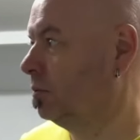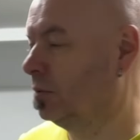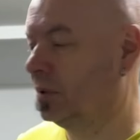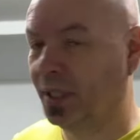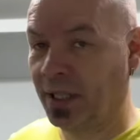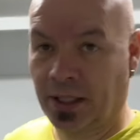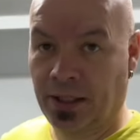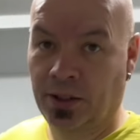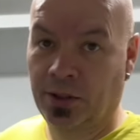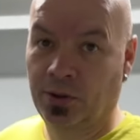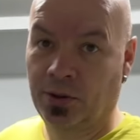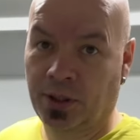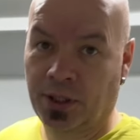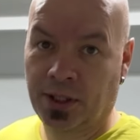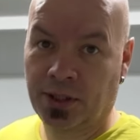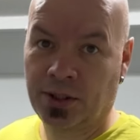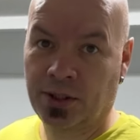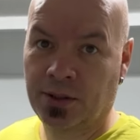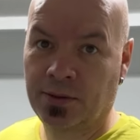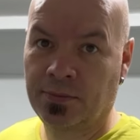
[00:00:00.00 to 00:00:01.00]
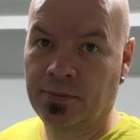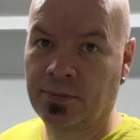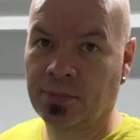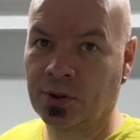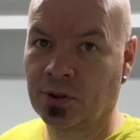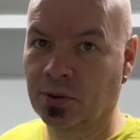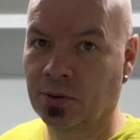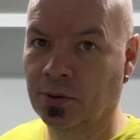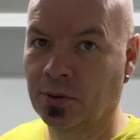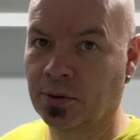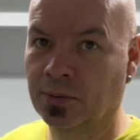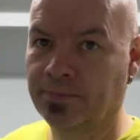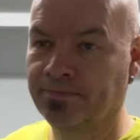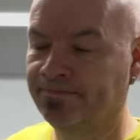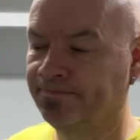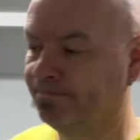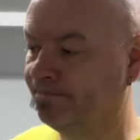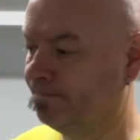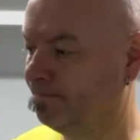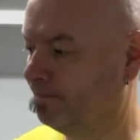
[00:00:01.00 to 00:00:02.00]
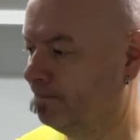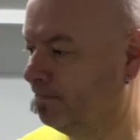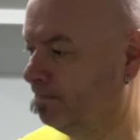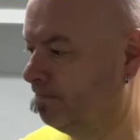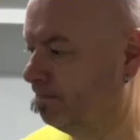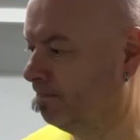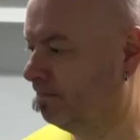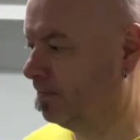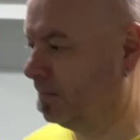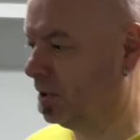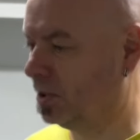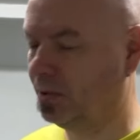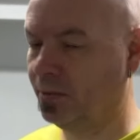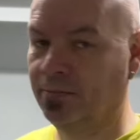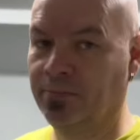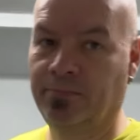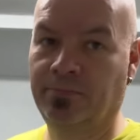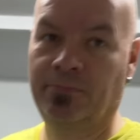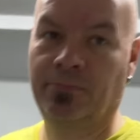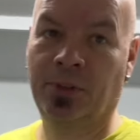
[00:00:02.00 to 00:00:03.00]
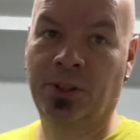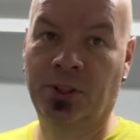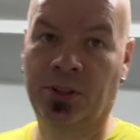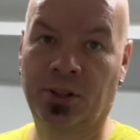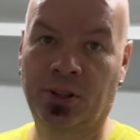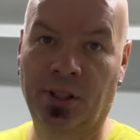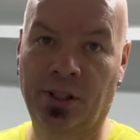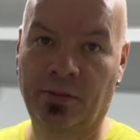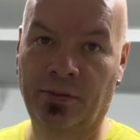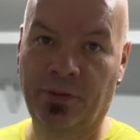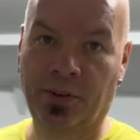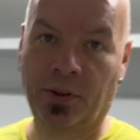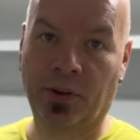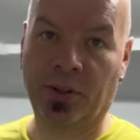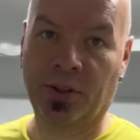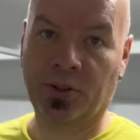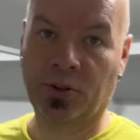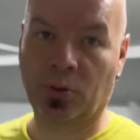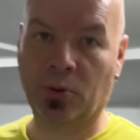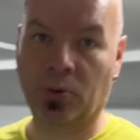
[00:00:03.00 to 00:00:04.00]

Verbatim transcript: we're getting a new kitchen, so we're just going to fill this